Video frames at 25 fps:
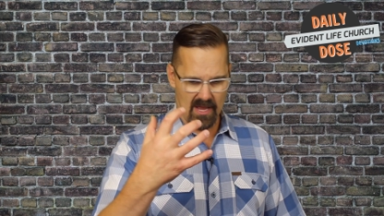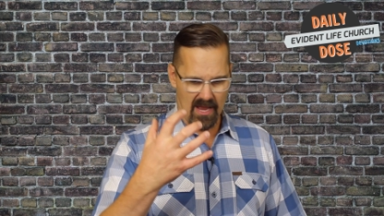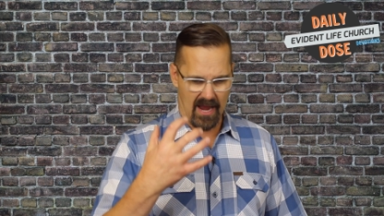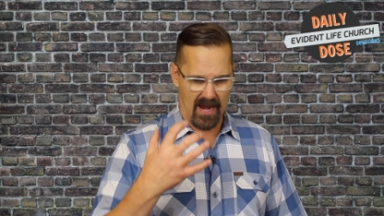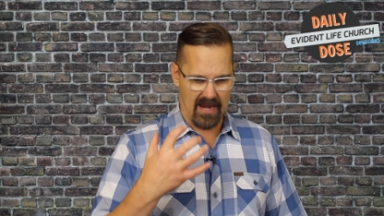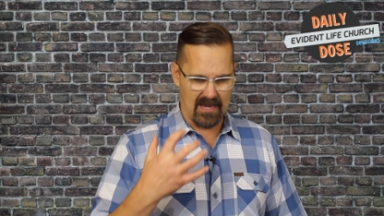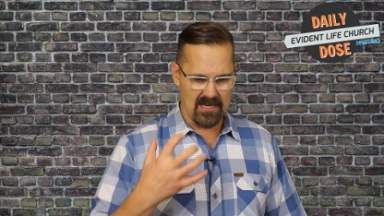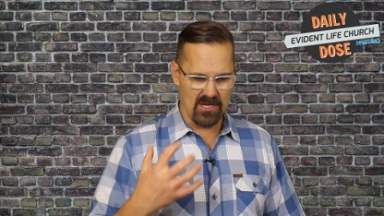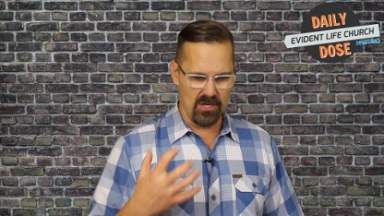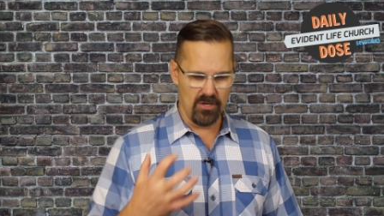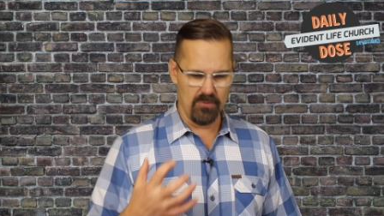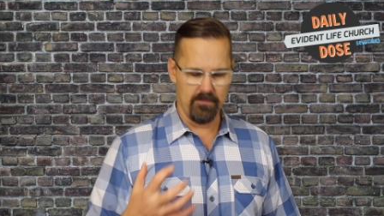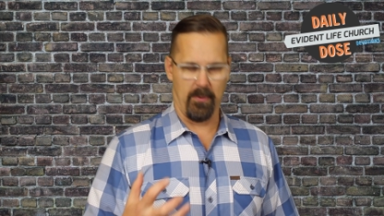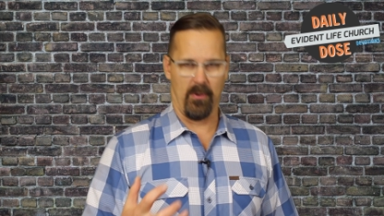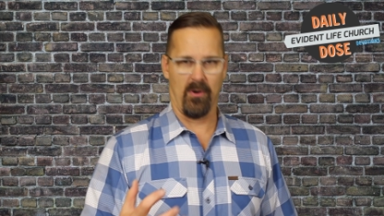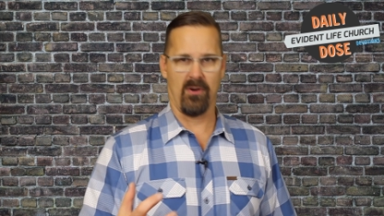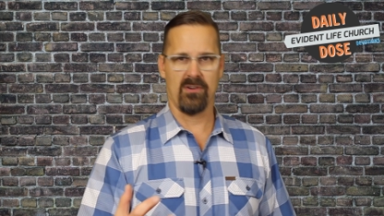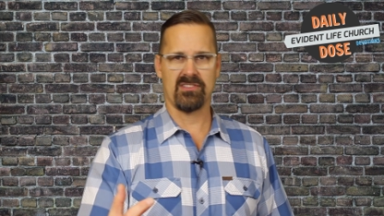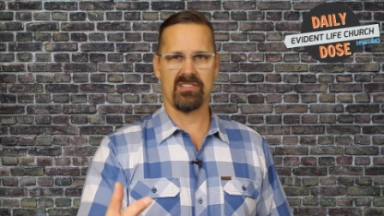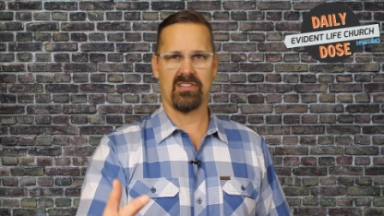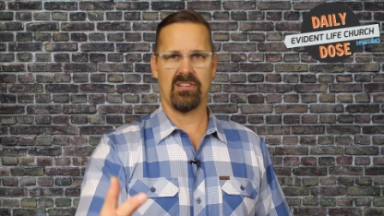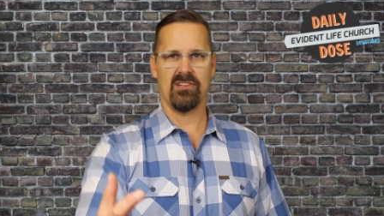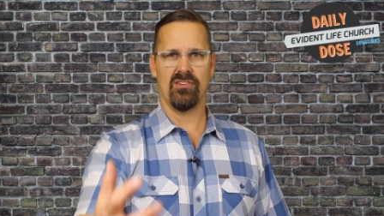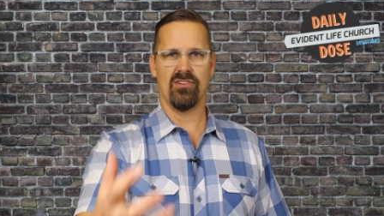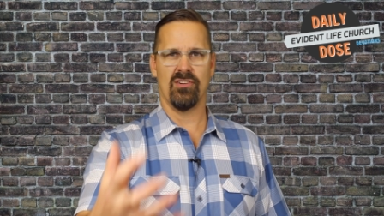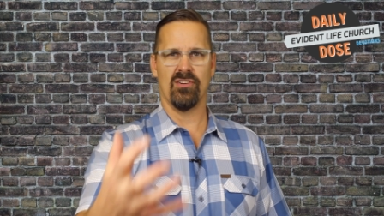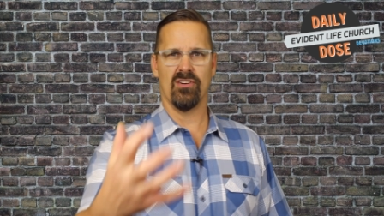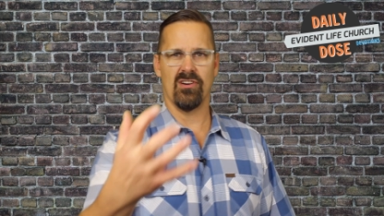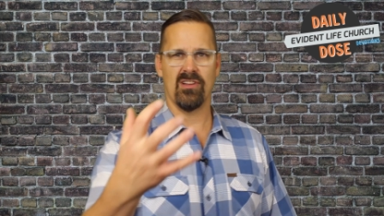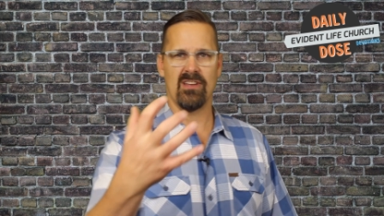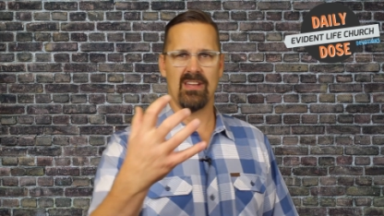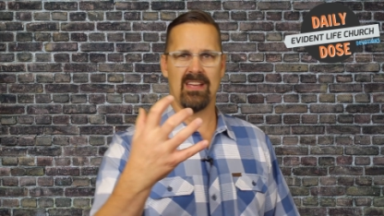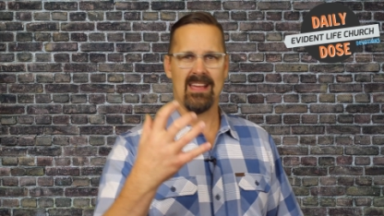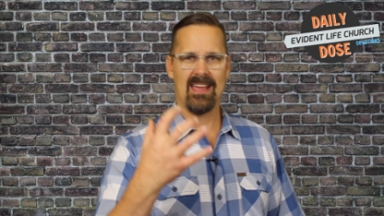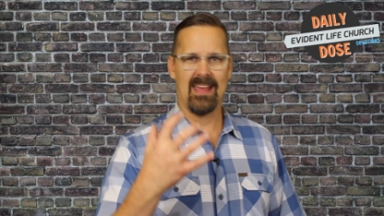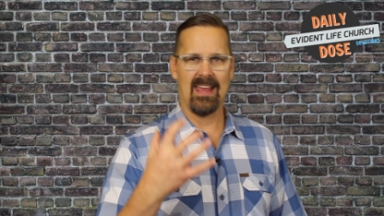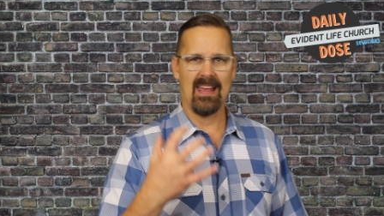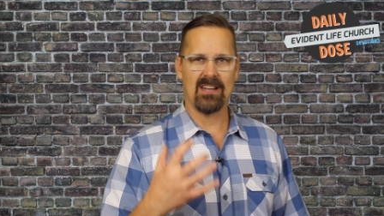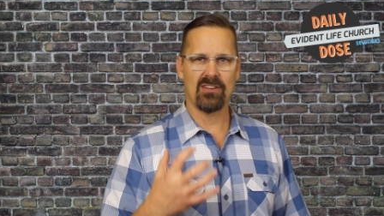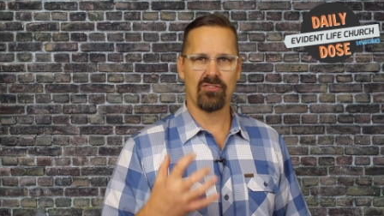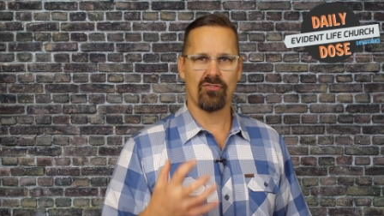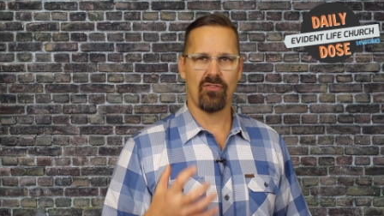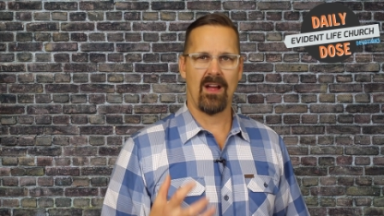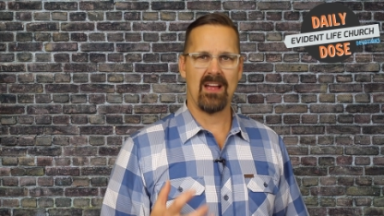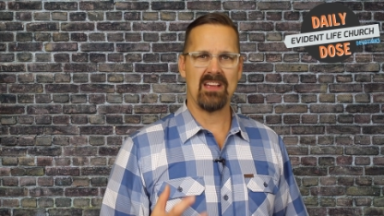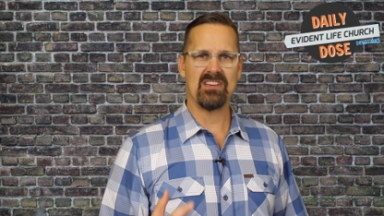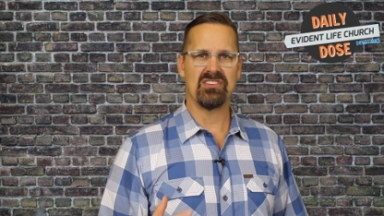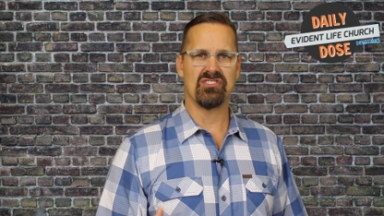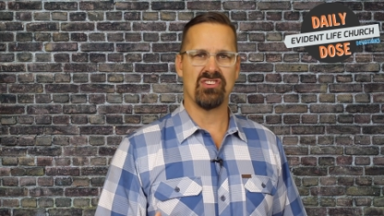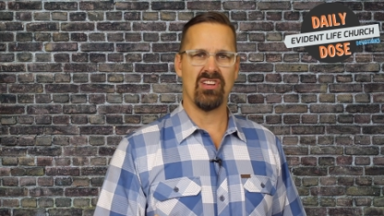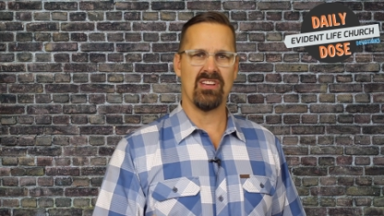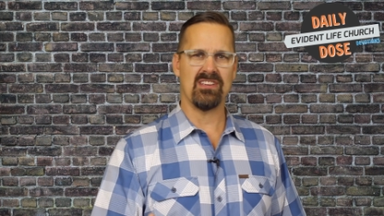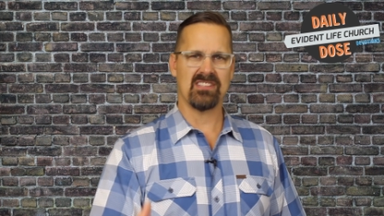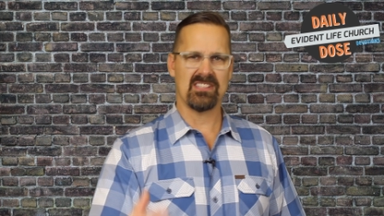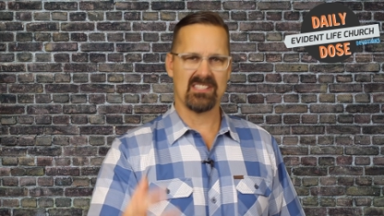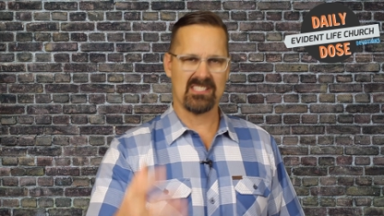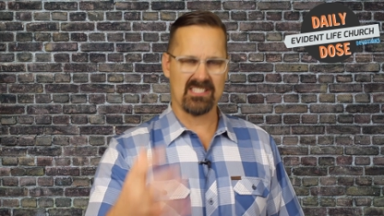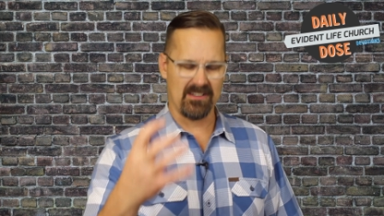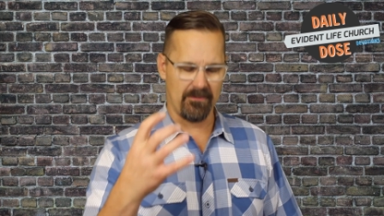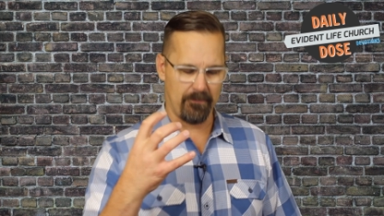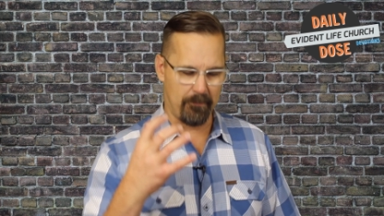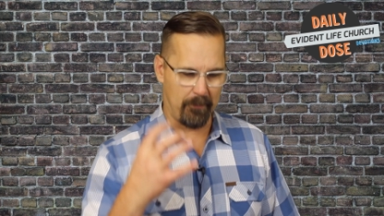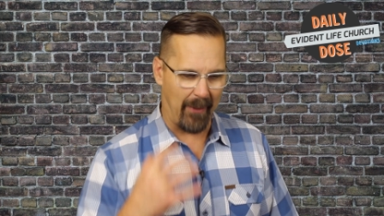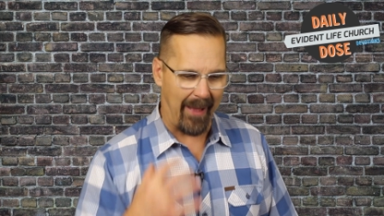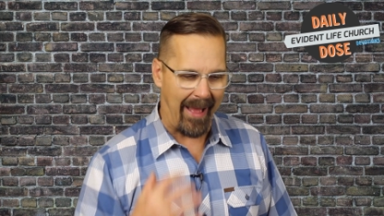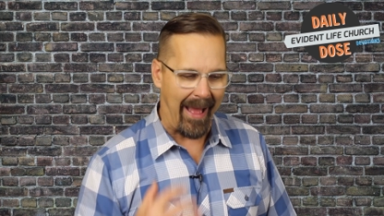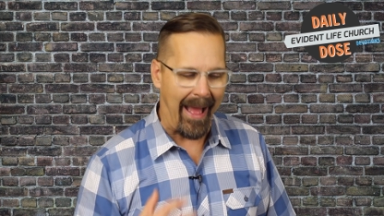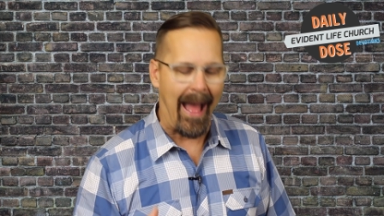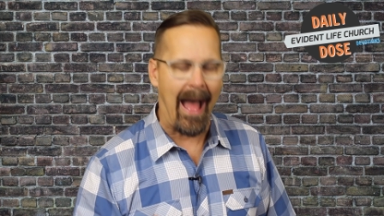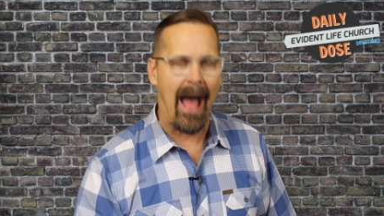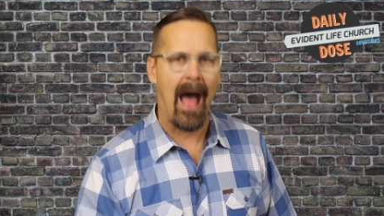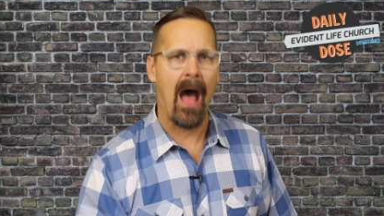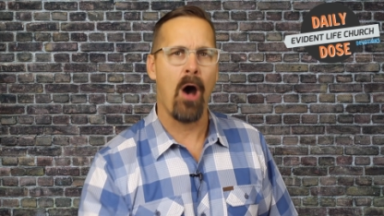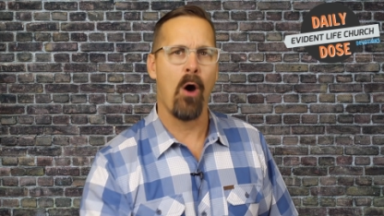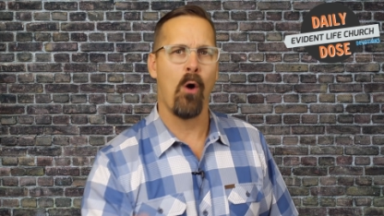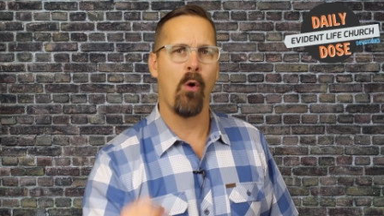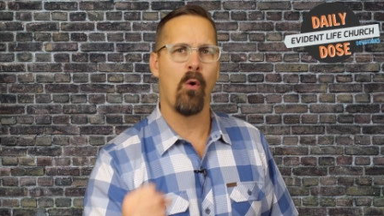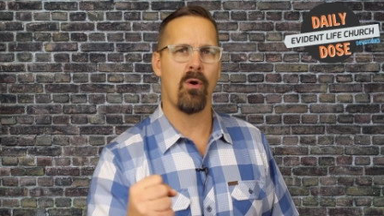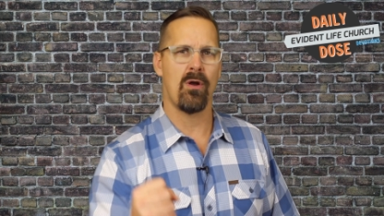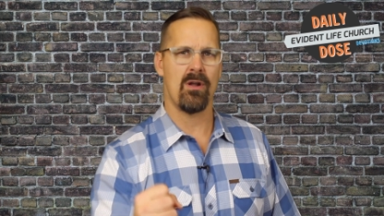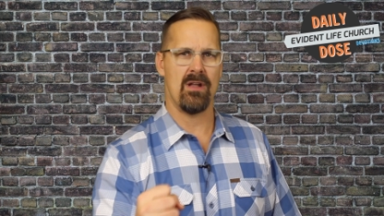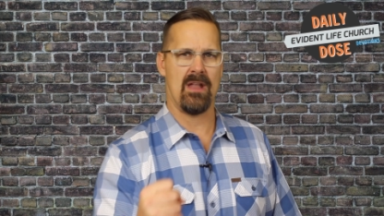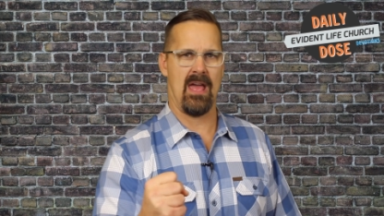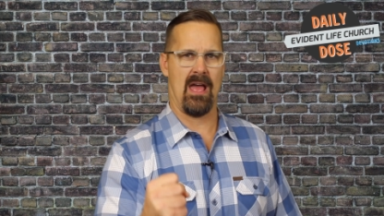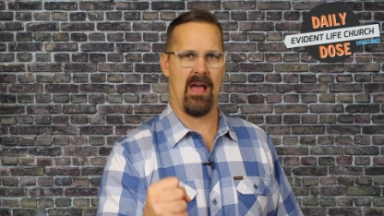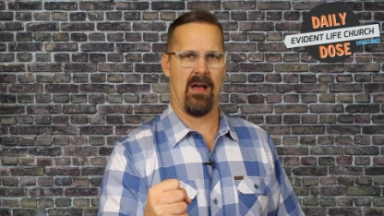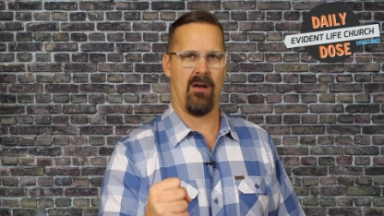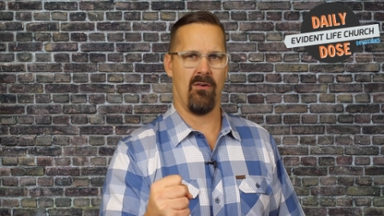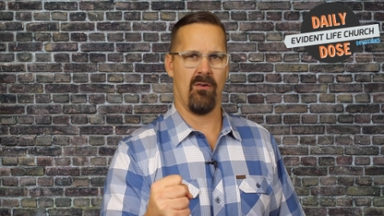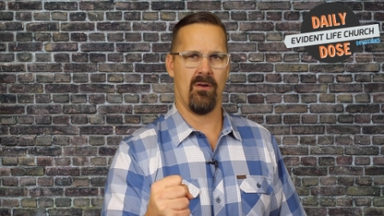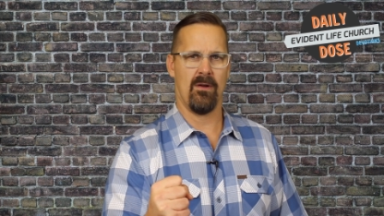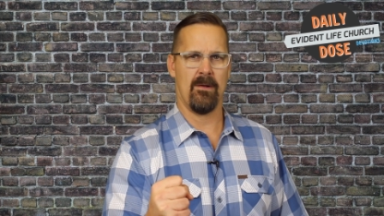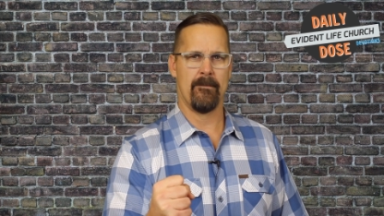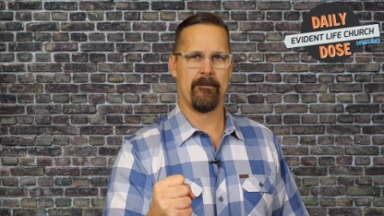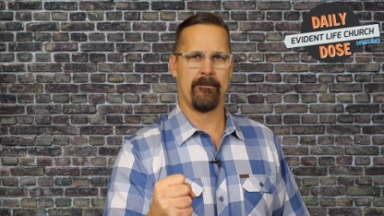a new personhood in Christ Jesus, a power now